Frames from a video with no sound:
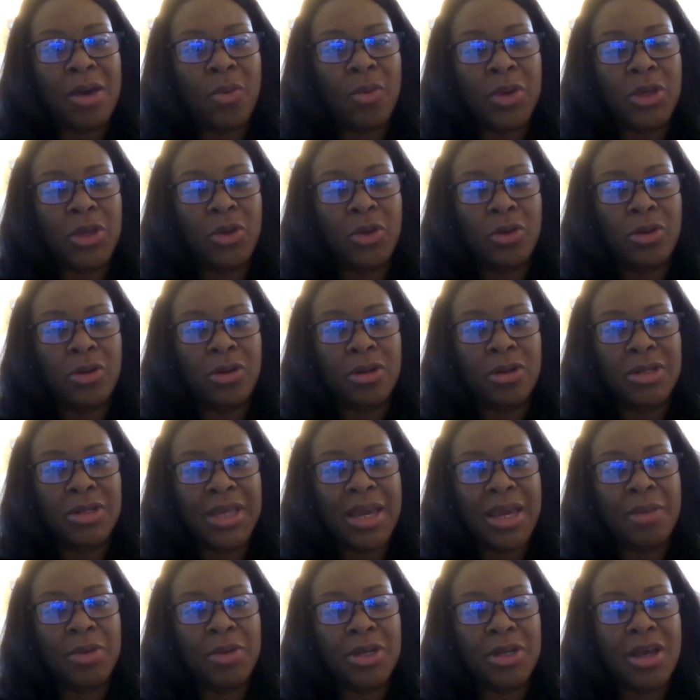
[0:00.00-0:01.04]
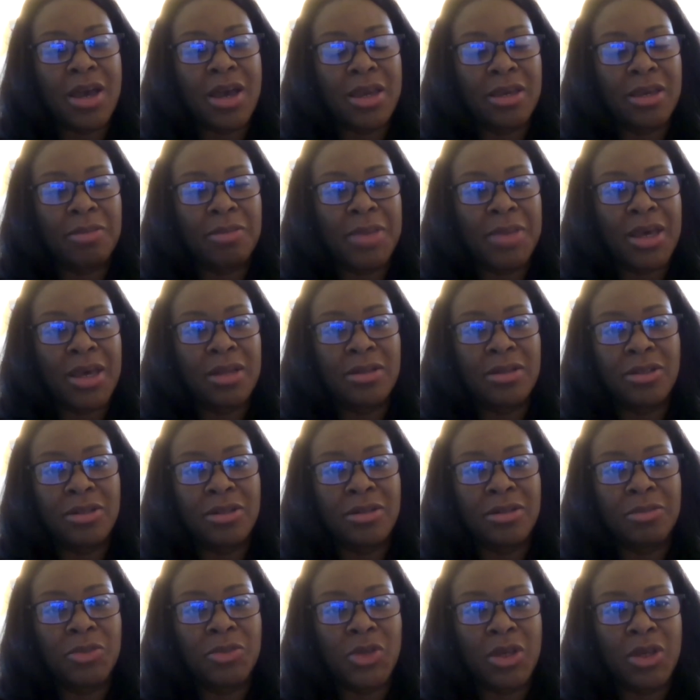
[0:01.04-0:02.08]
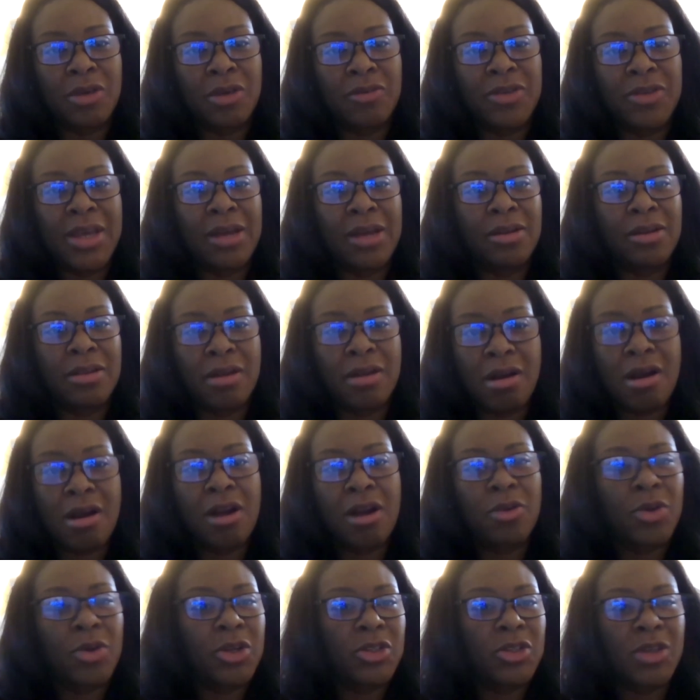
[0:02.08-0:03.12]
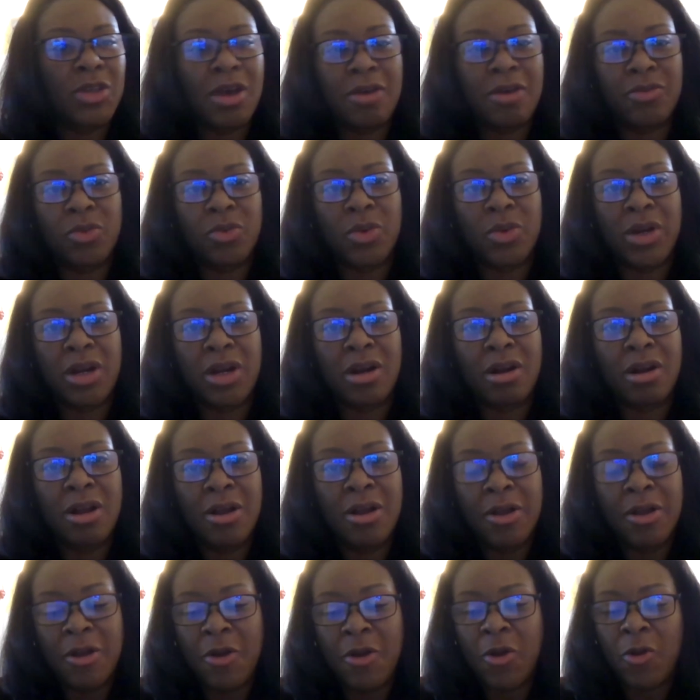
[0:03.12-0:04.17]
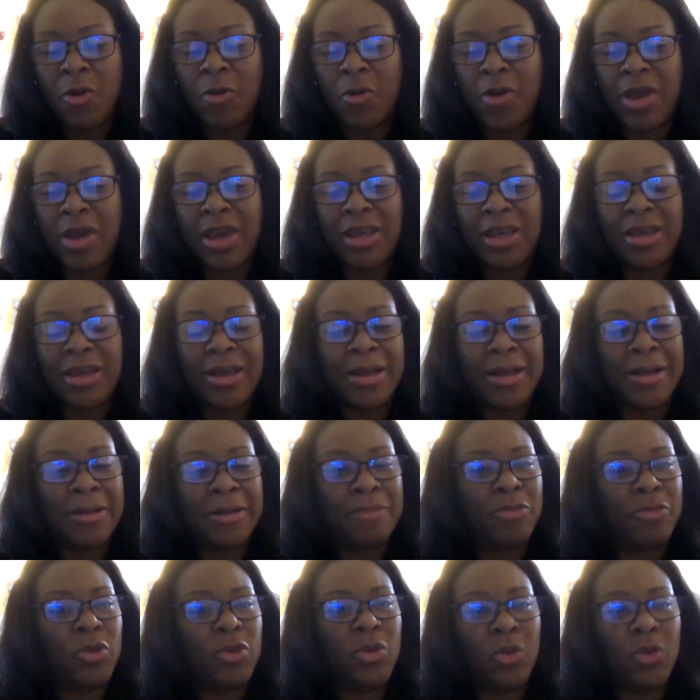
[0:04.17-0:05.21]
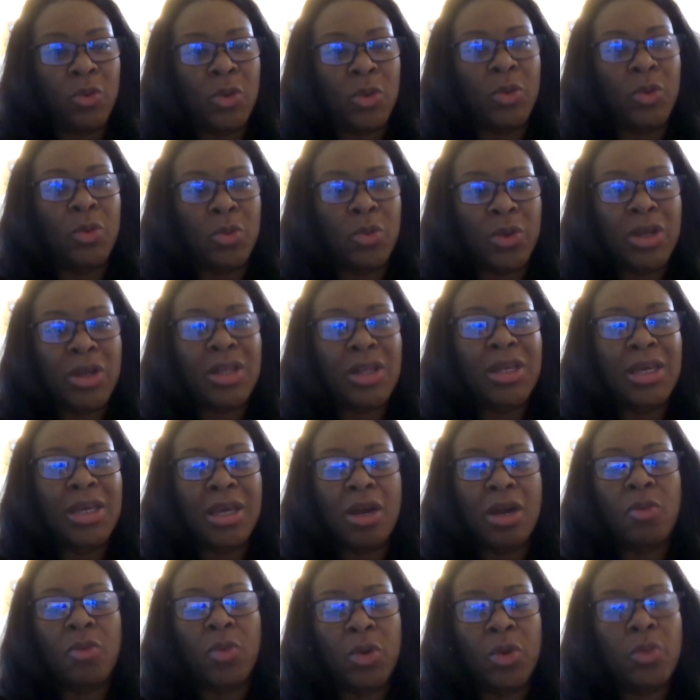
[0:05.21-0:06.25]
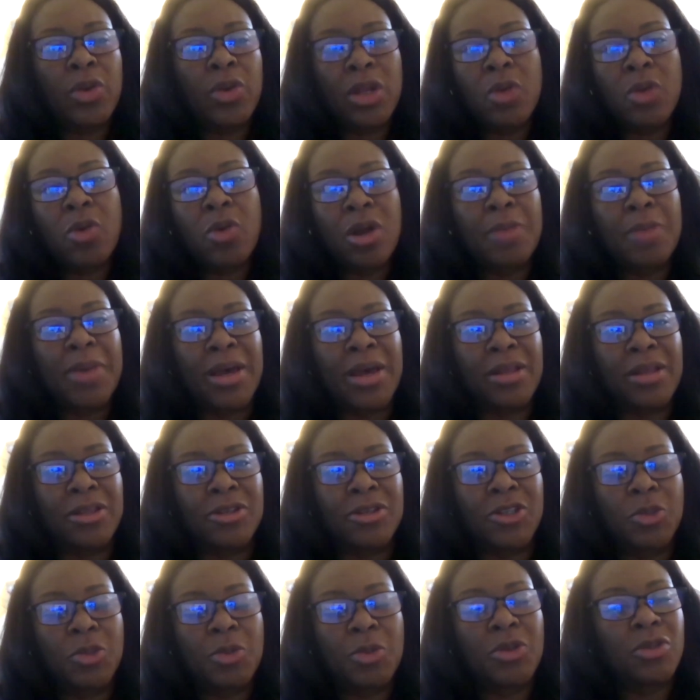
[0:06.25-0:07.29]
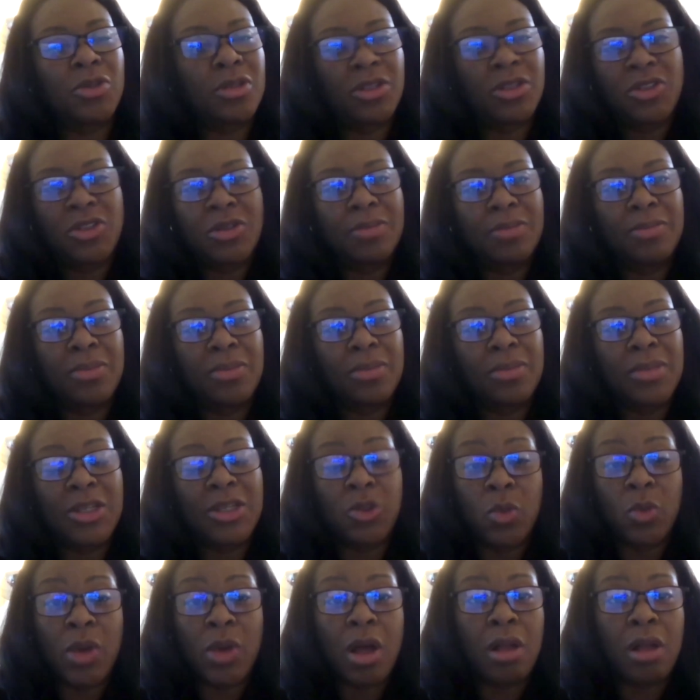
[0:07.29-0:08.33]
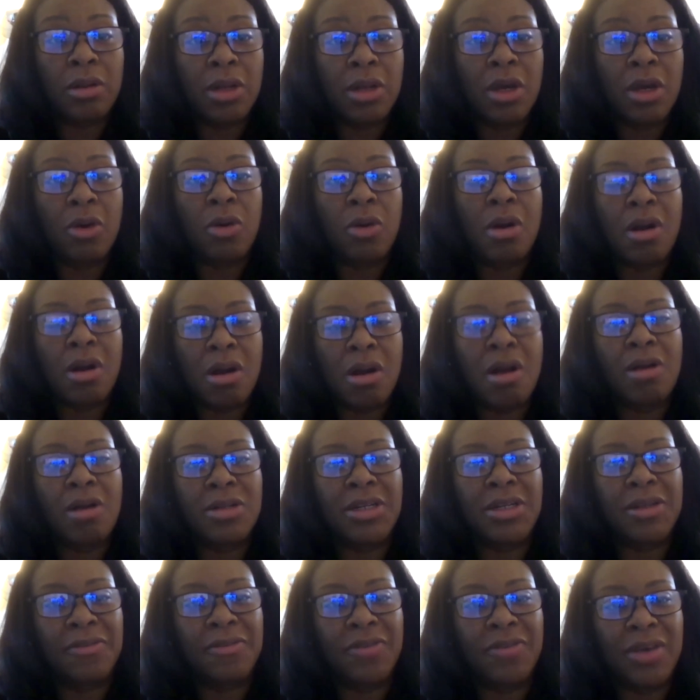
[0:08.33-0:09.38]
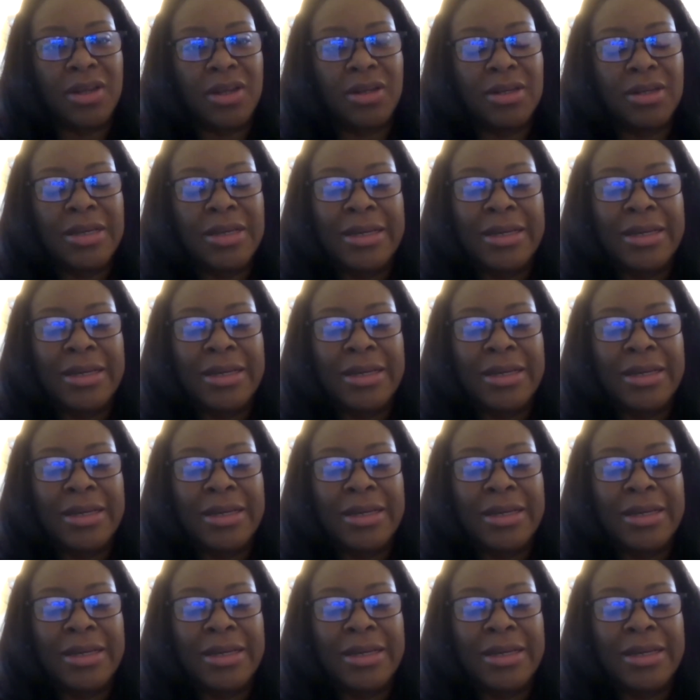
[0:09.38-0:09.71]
what you heard Cameron talking about in terms of down to the hardware, software, right? We really worry about those because those just, as we all know, are hard to defend.